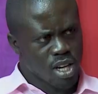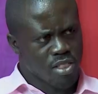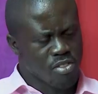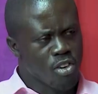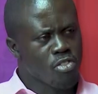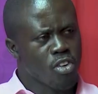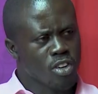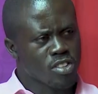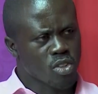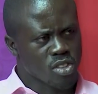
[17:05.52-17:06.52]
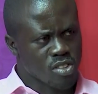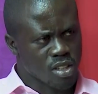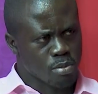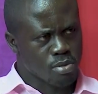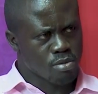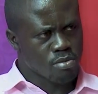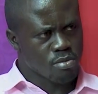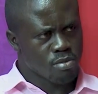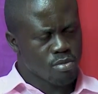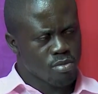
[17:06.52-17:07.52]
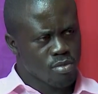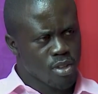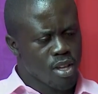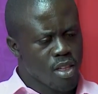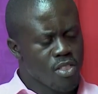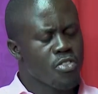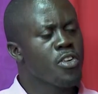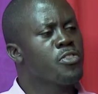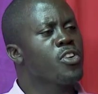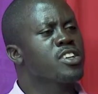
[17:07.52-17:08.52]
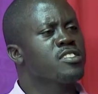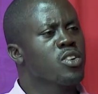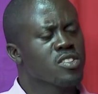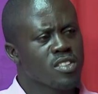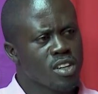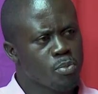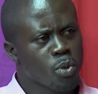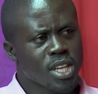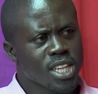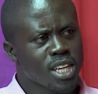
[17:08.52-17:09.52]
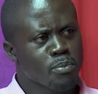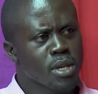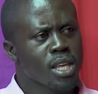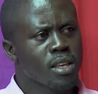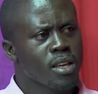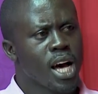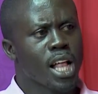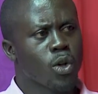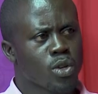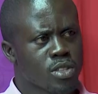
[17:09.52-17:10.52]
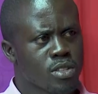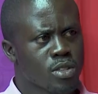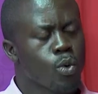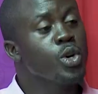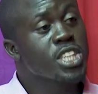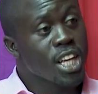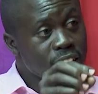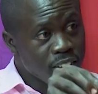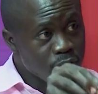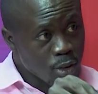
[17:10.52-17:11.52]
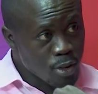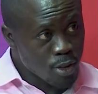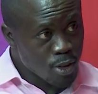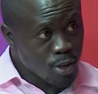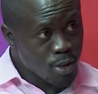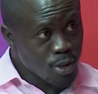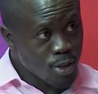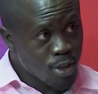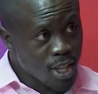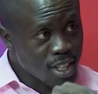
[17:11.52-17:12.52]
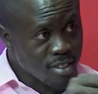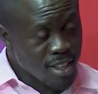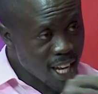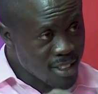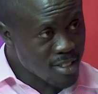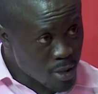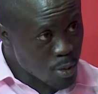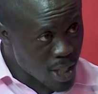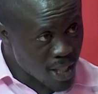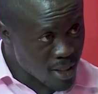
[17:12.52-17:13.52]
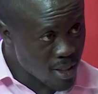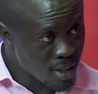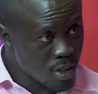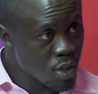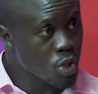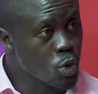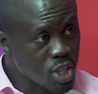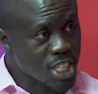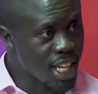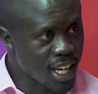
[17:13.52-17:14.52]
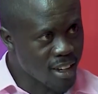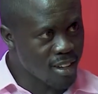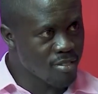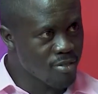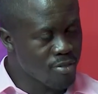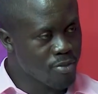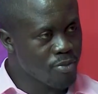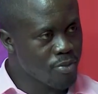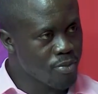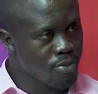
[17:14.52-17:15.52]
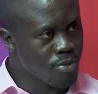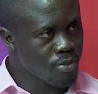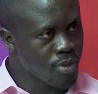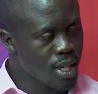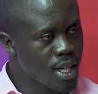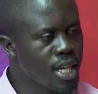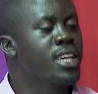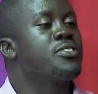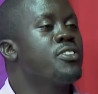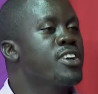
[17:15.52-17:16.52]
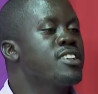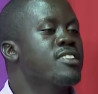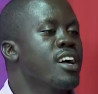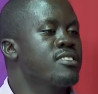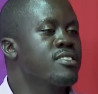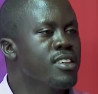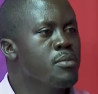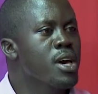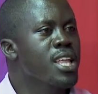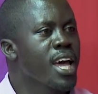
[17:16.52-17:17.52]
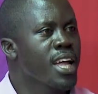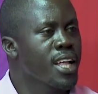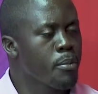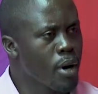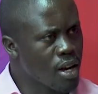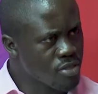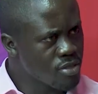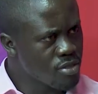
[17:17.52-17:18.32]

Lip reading: the Form 4 result slip. Okay. The Form 4 result slip will tell me a lot which level is that student should he take. Like for instance, C minor and above